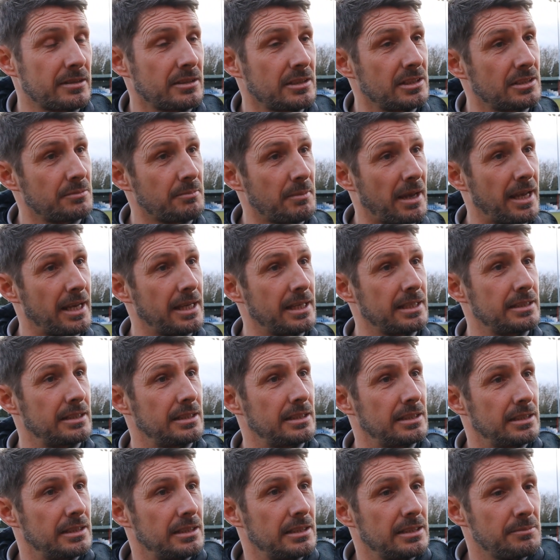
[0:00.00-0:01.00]
And he's made
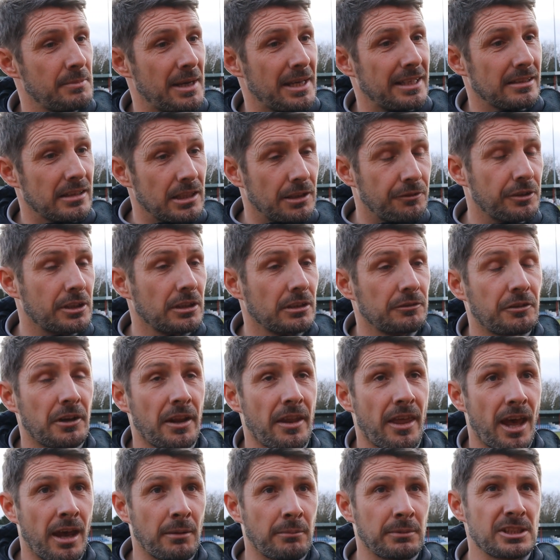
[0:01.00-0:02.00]
it difficult for
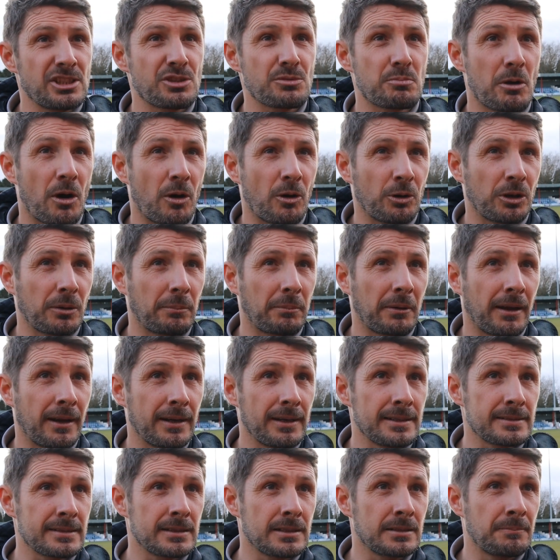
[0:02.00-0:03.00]
them. And he's brought other
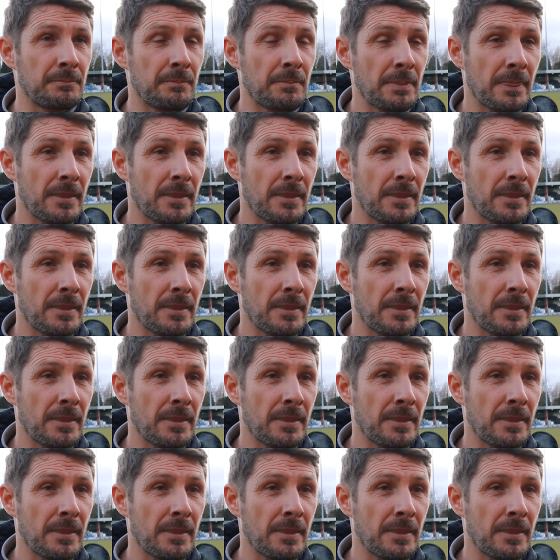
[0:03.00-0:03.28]
players in.